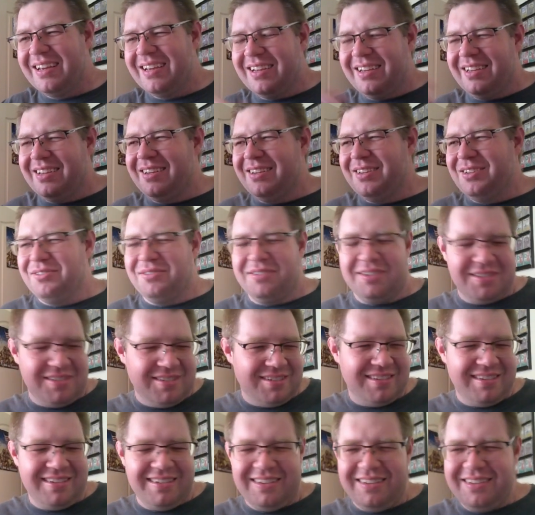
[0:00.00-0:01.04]
You could,
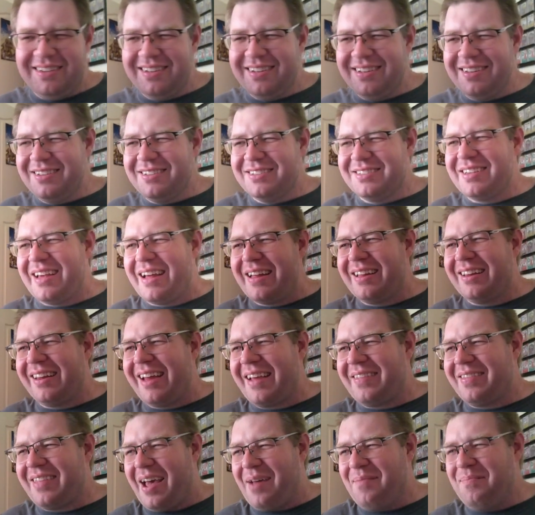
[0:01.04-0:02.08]
it's
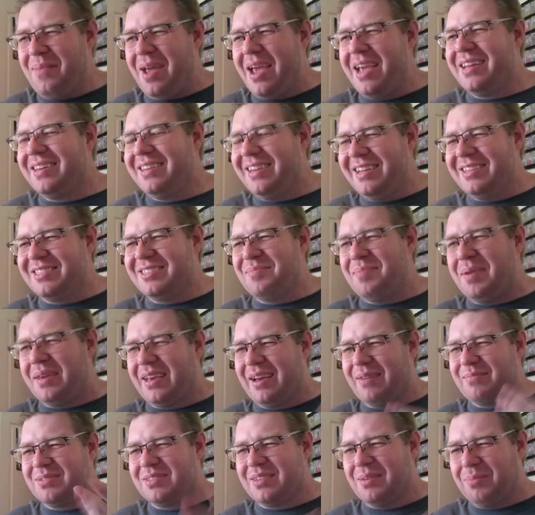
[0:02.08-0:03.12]
like that. Meg needs to
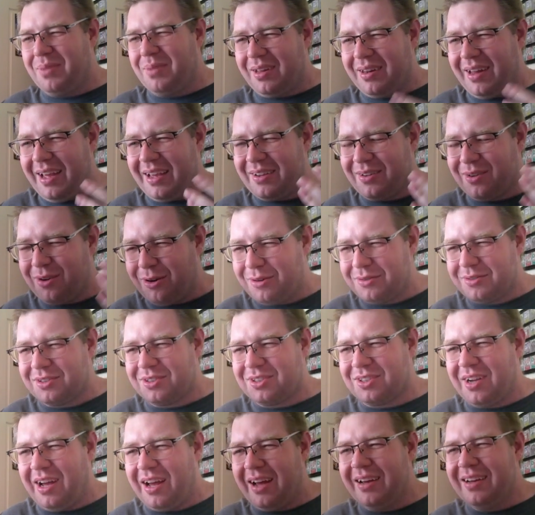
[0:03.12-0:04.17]
become something like
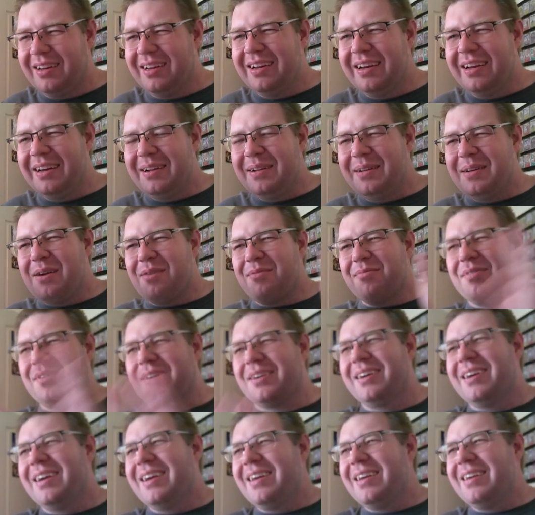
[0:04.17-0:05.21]
Cultershaw,
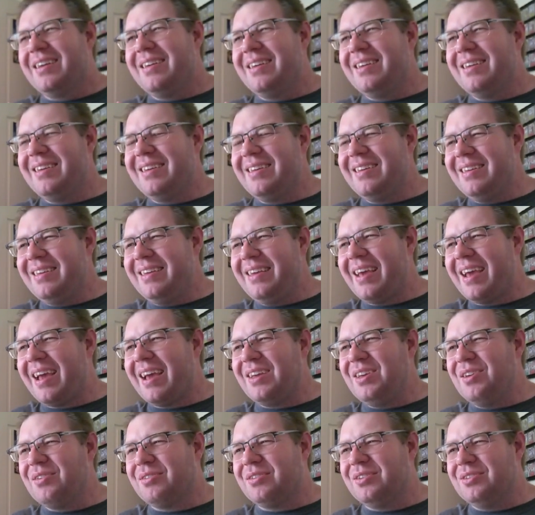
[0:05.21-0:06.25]
where, yeah,
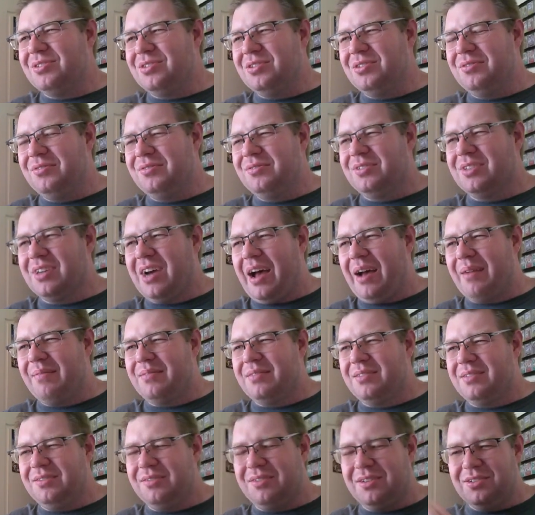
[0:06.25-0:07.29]
you can do
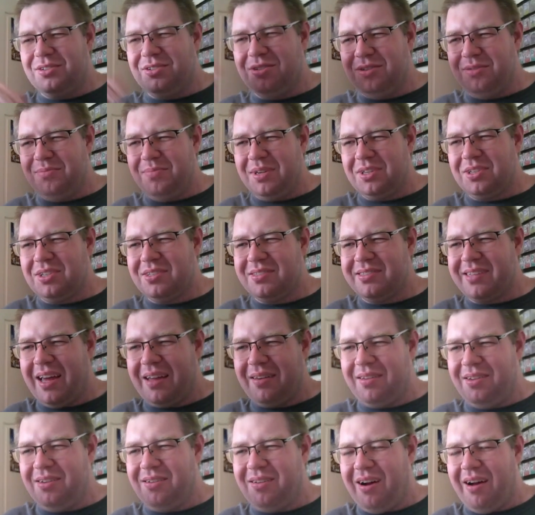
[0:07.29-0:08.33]
missions that
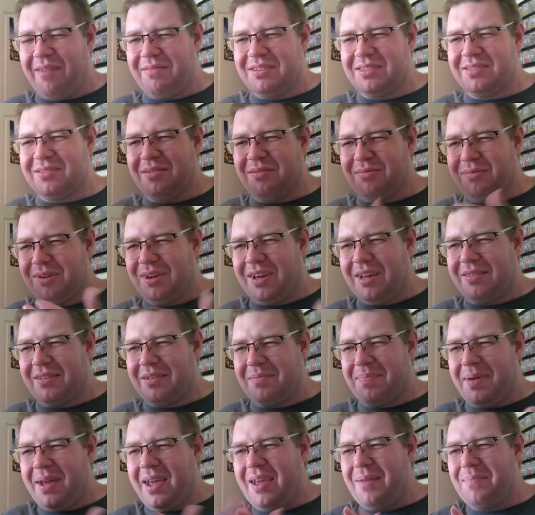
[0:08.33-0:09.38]
obviously will get the
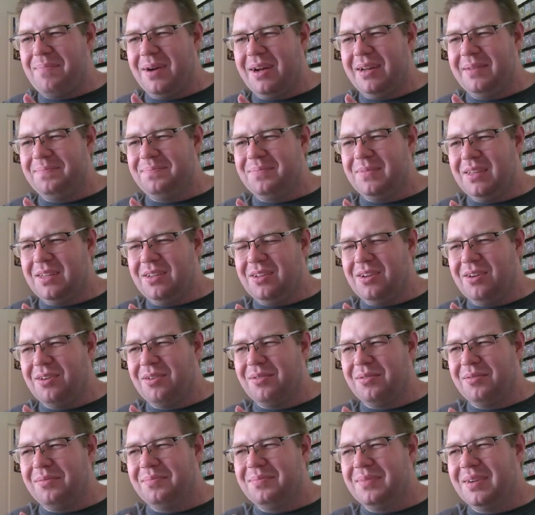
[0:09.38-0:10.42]
pay, but
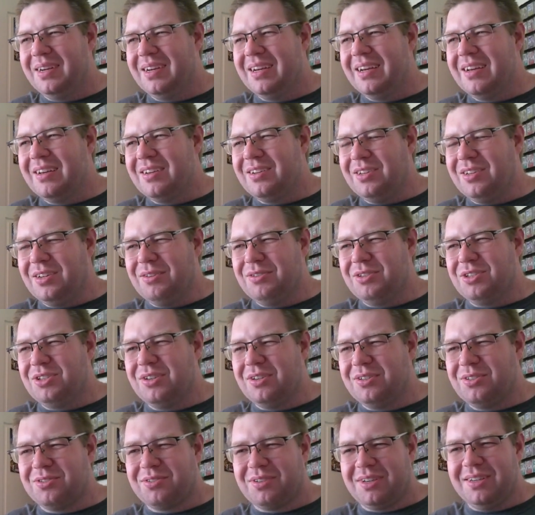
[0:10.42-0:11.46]
you
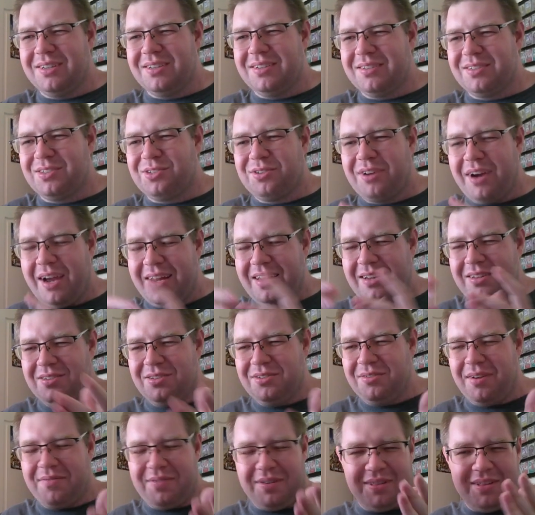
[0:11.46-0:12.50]
should try to
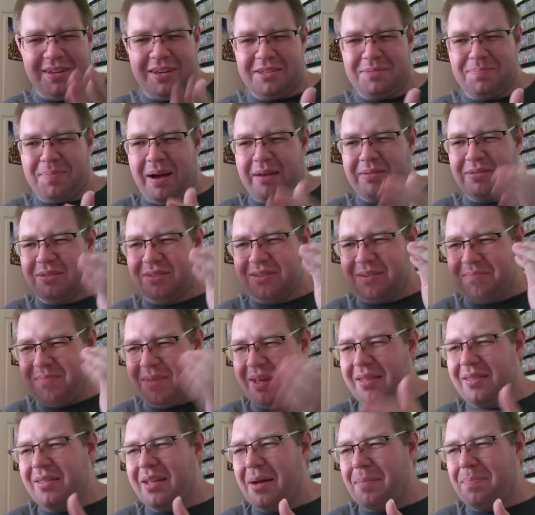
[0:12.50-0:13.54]
do everything as possible to
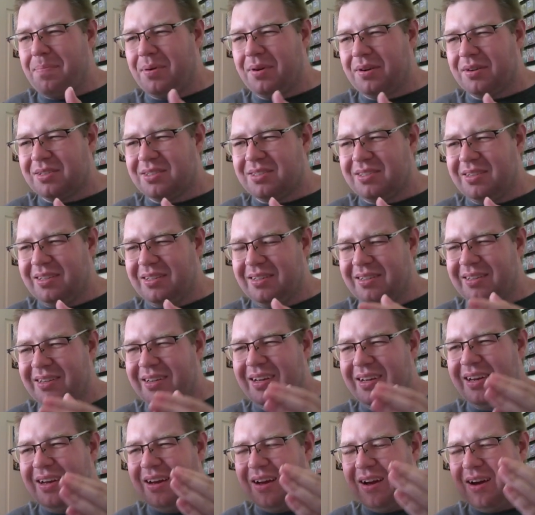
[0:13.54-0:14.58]
meet that person,
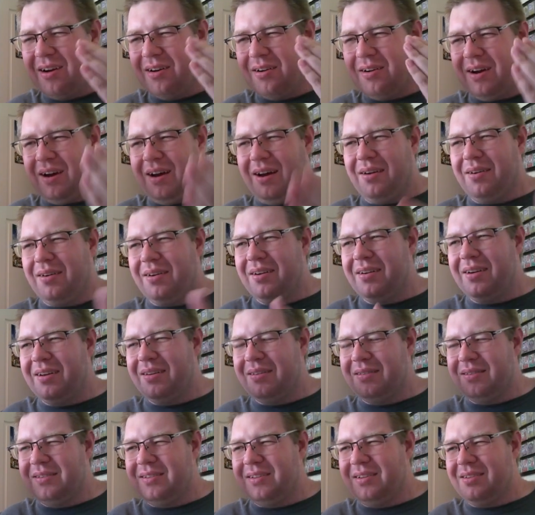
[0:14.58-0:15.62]

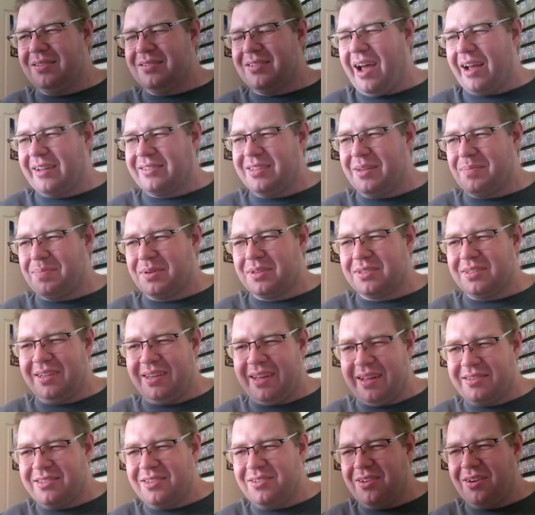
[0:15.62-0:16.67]
talk to that person,
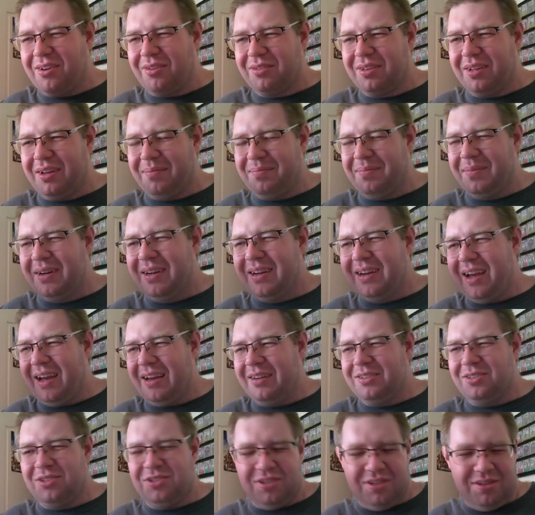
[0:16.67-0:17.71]
get to know them,
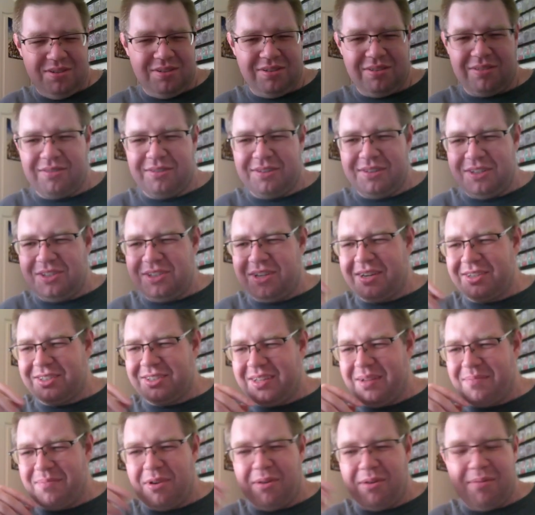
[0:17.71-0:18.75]
and learn to cherish
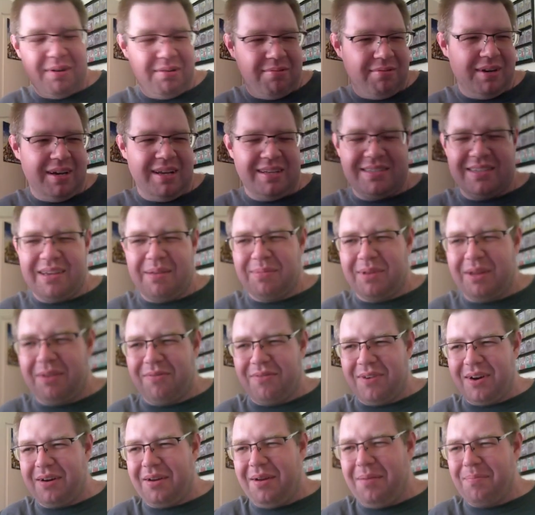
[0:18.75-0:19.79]
that moment when it's something
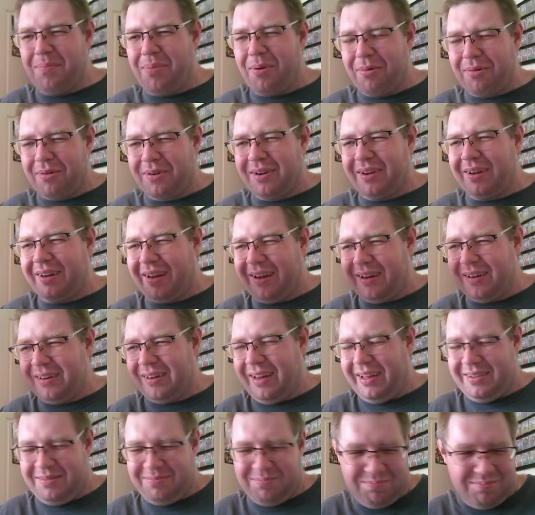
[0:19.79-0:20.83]
very important,
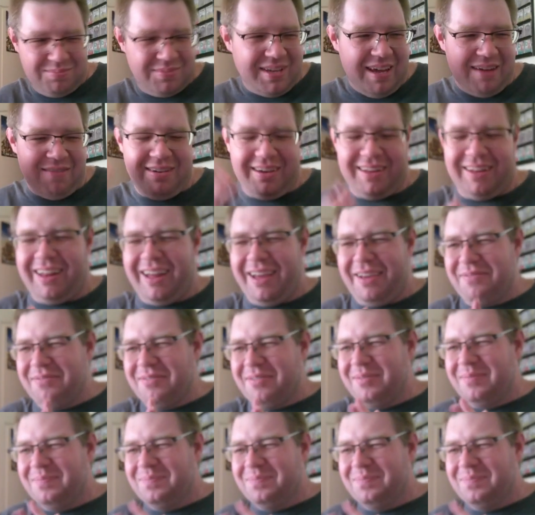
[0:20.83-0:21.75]
like saving a life.